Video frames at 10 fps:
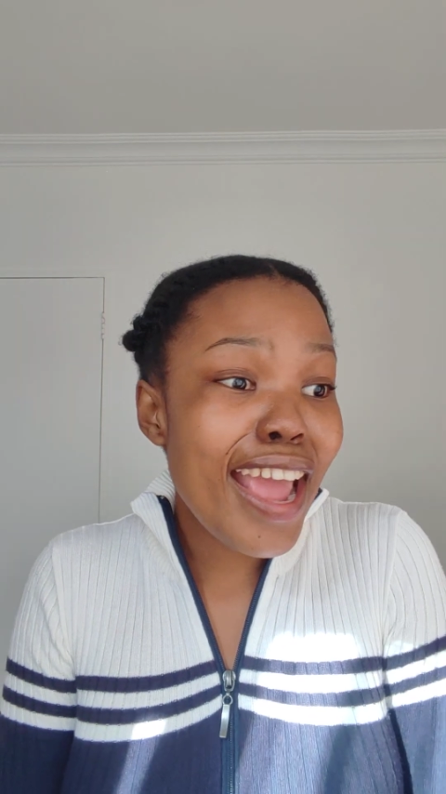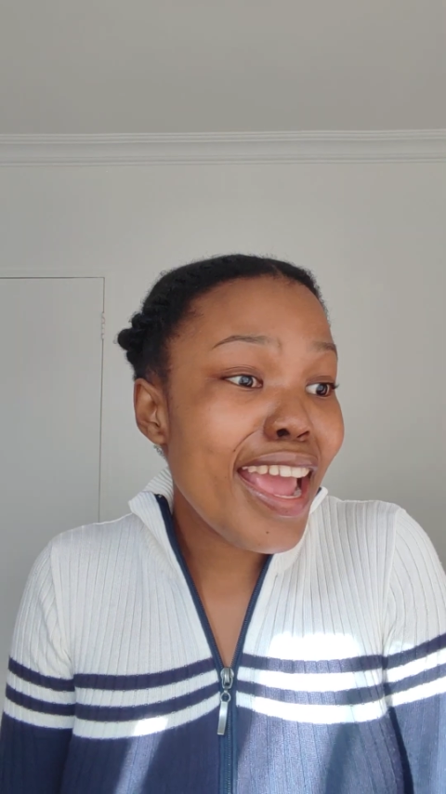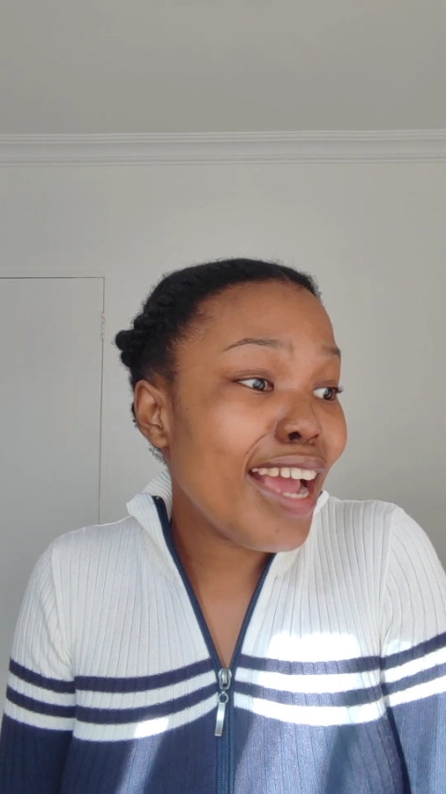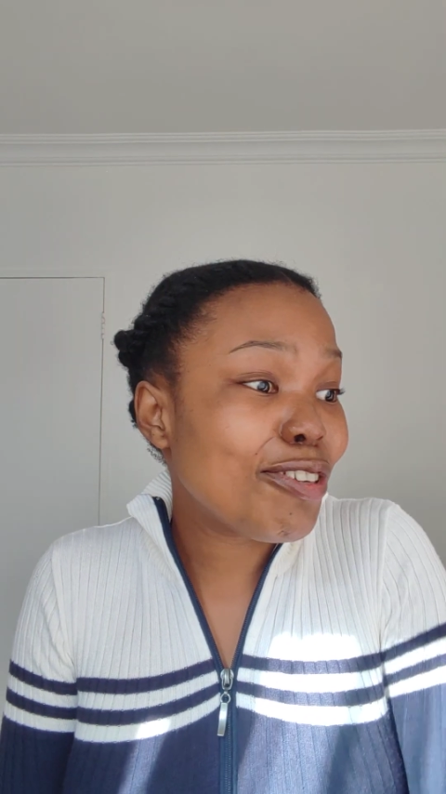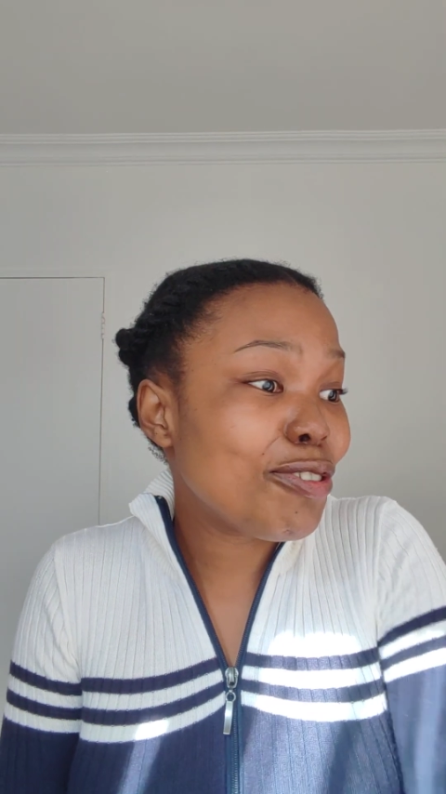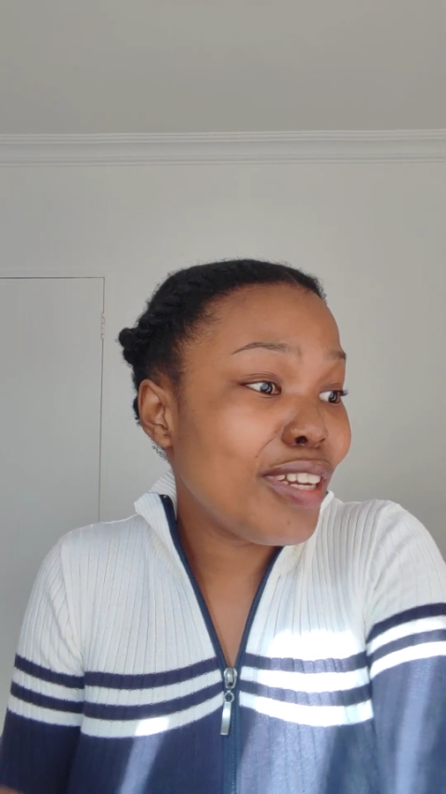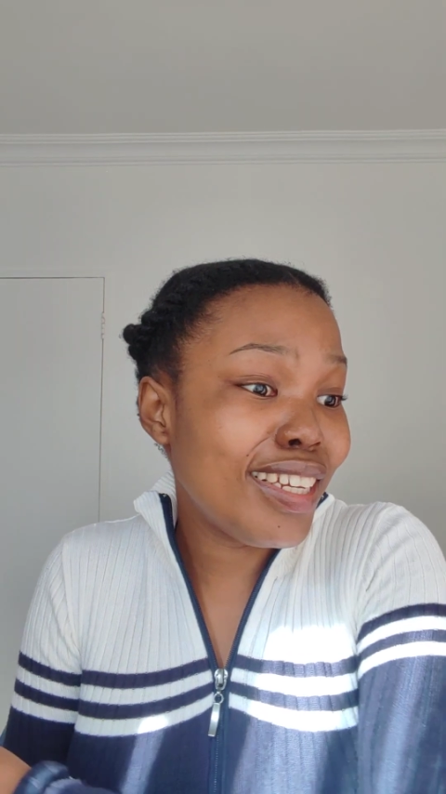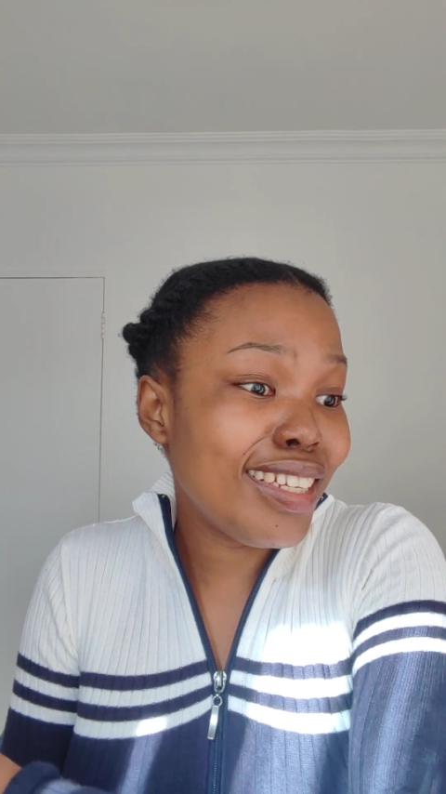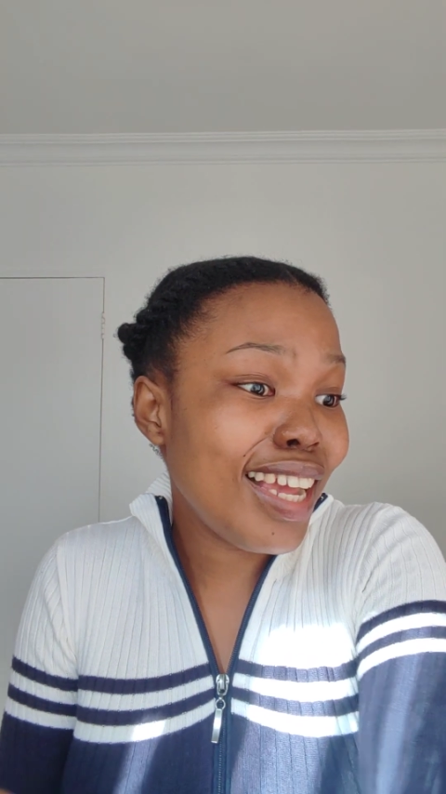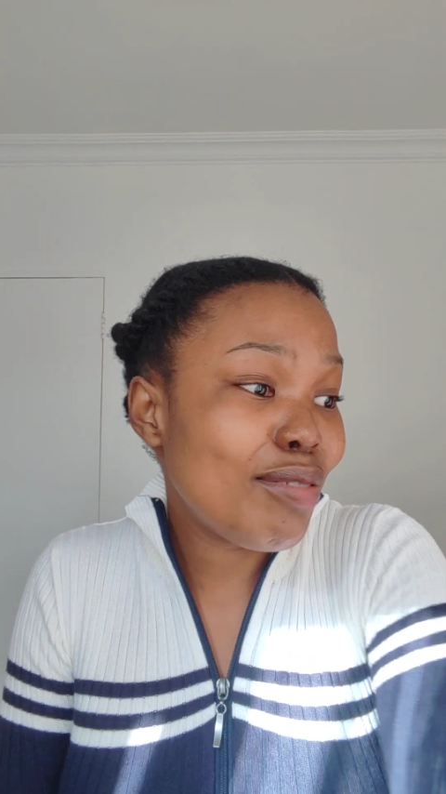I
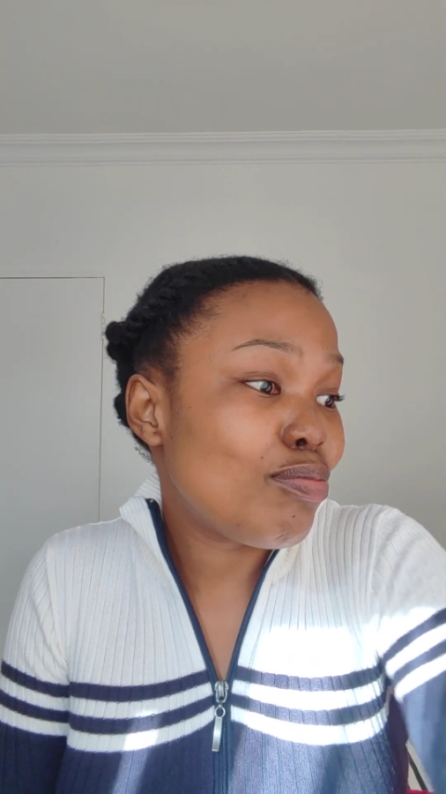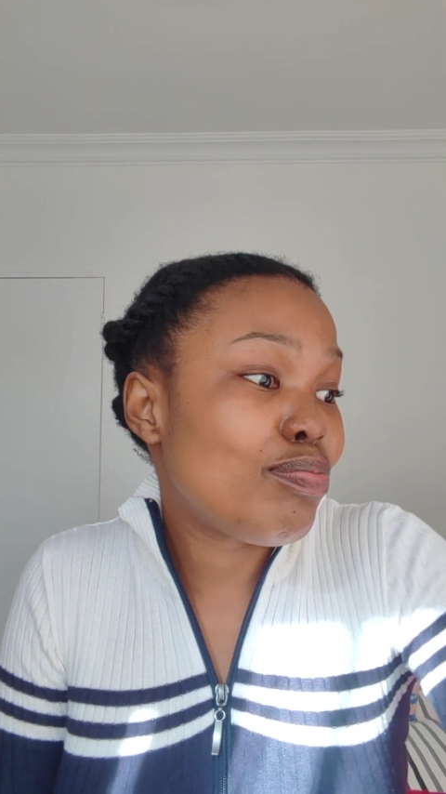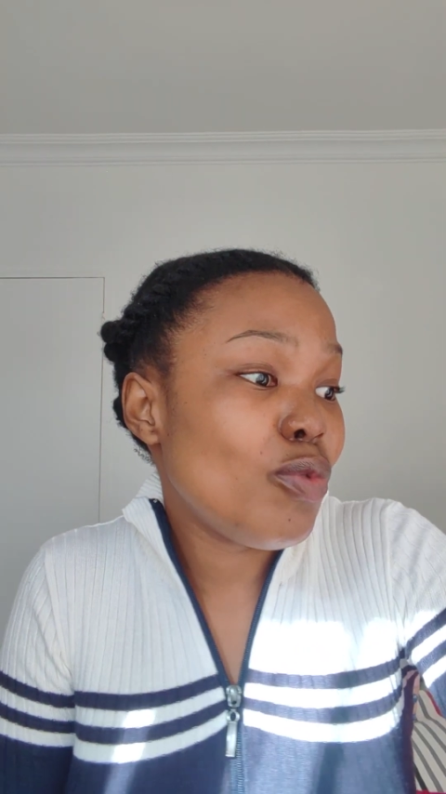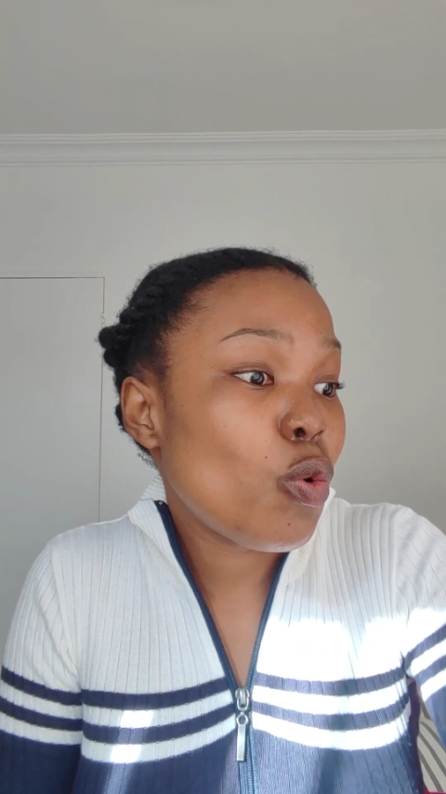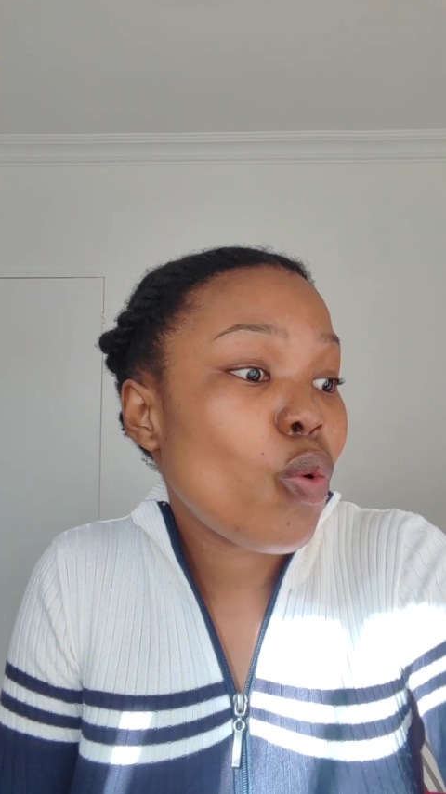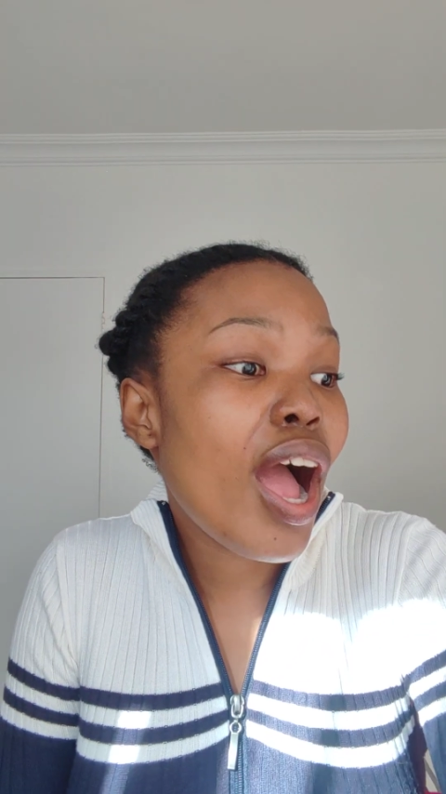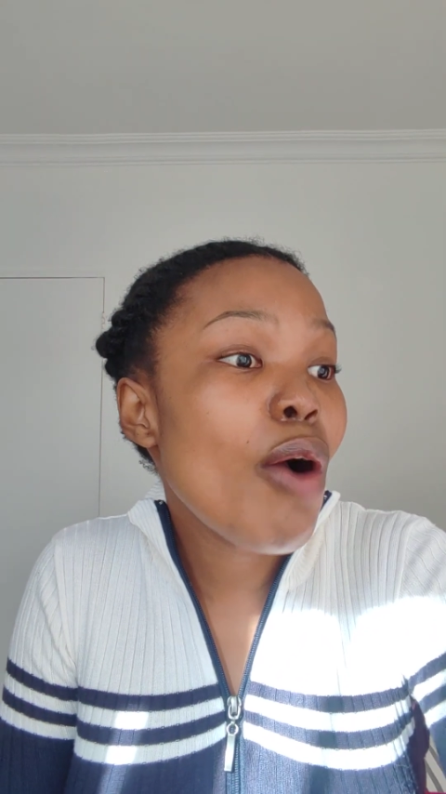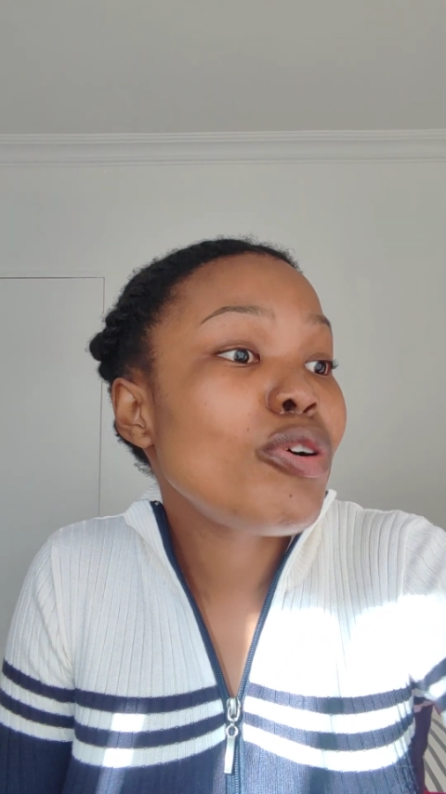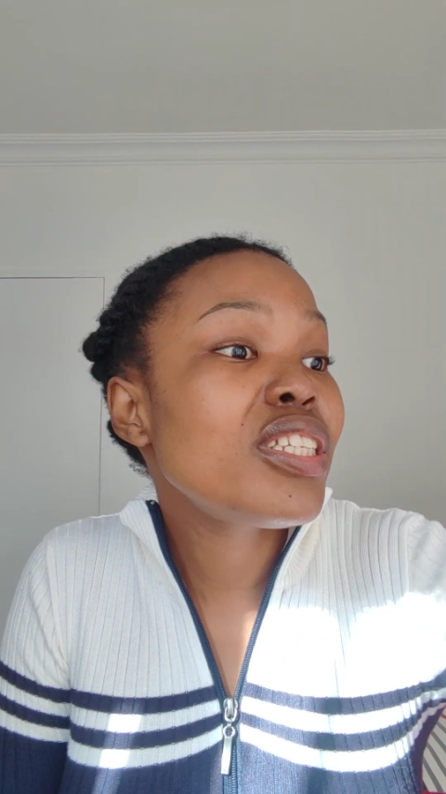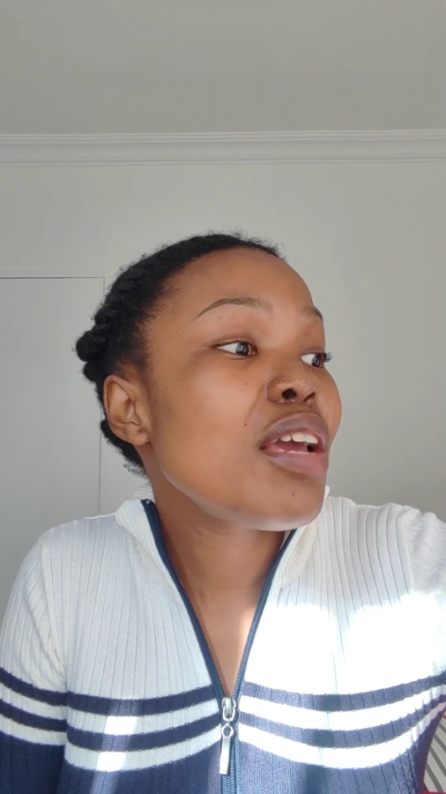
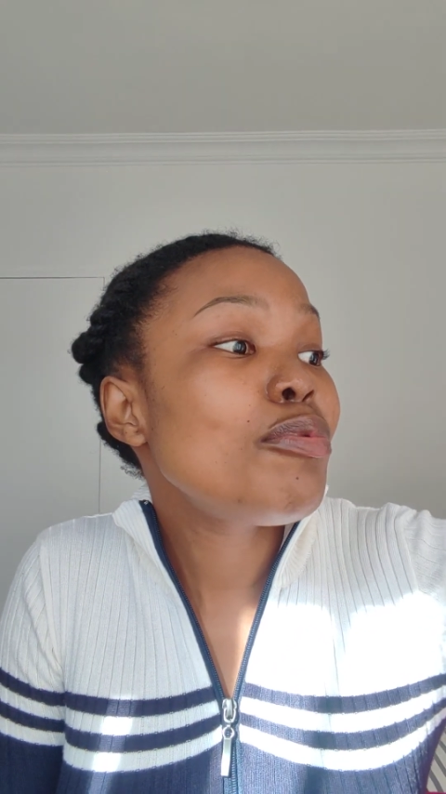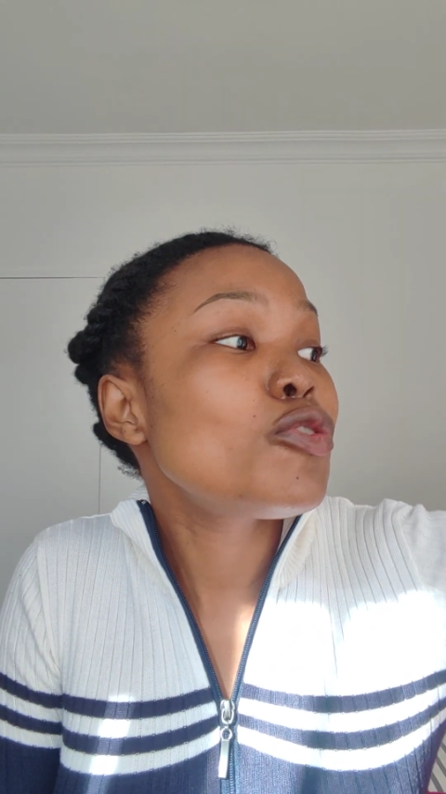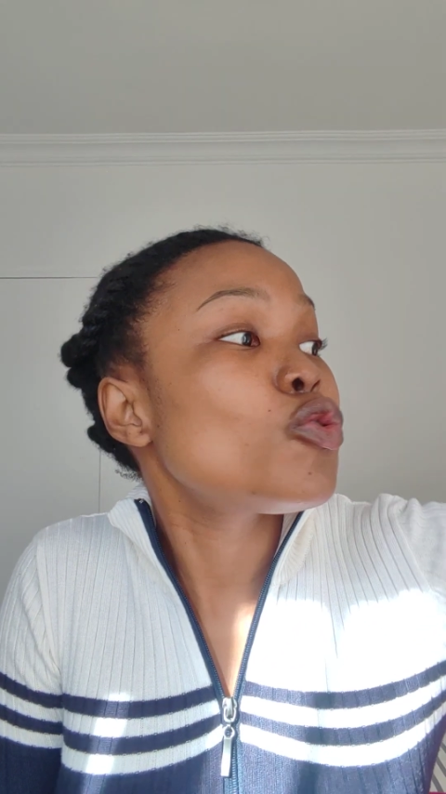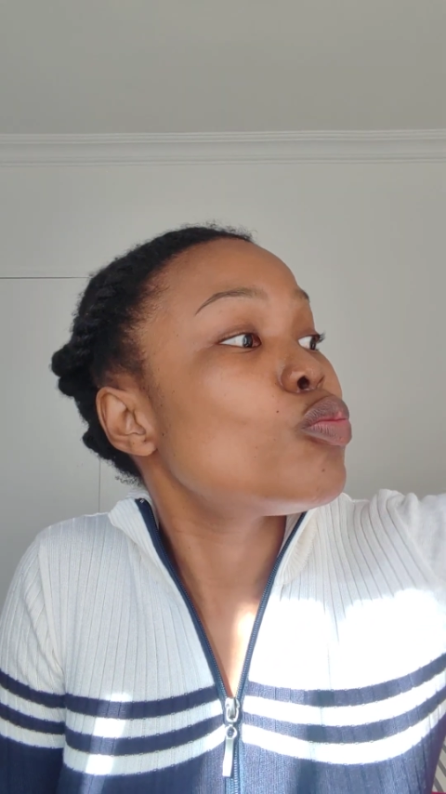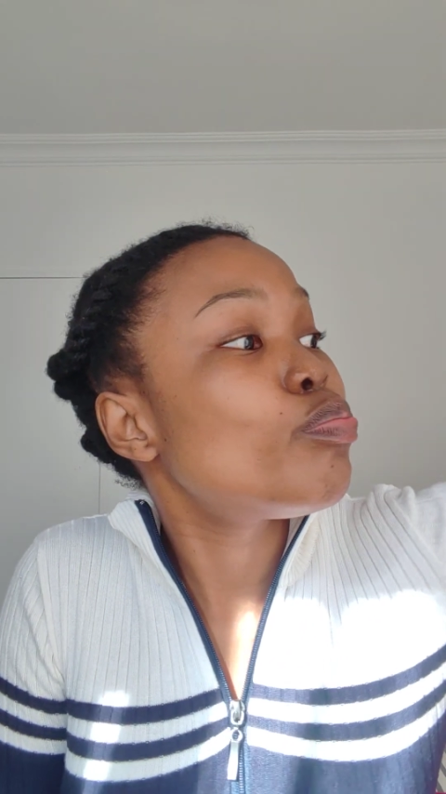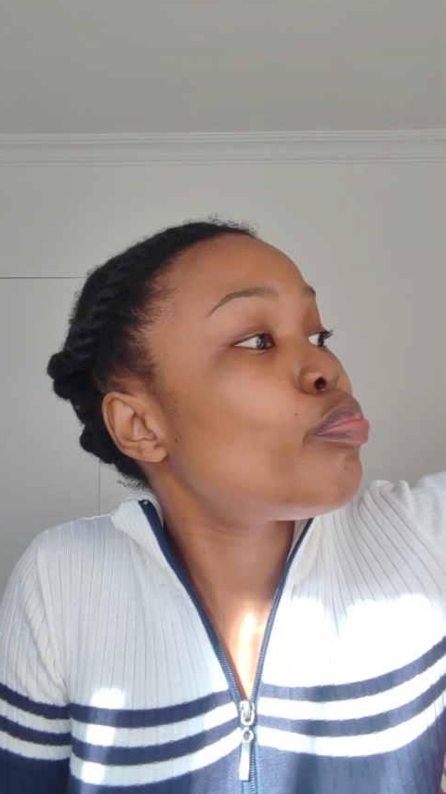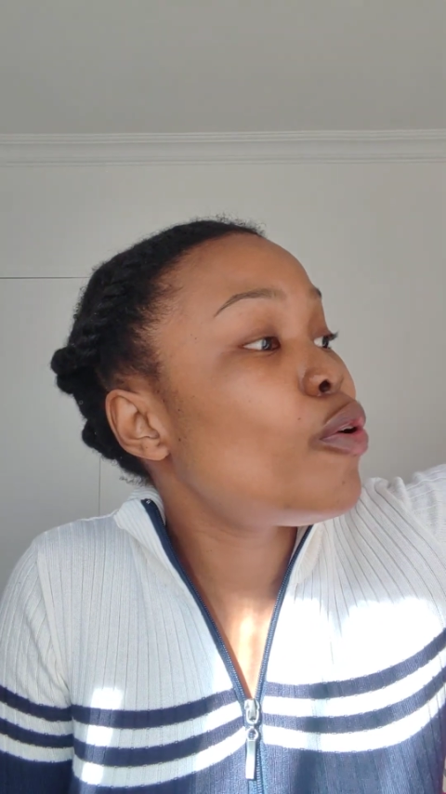was able to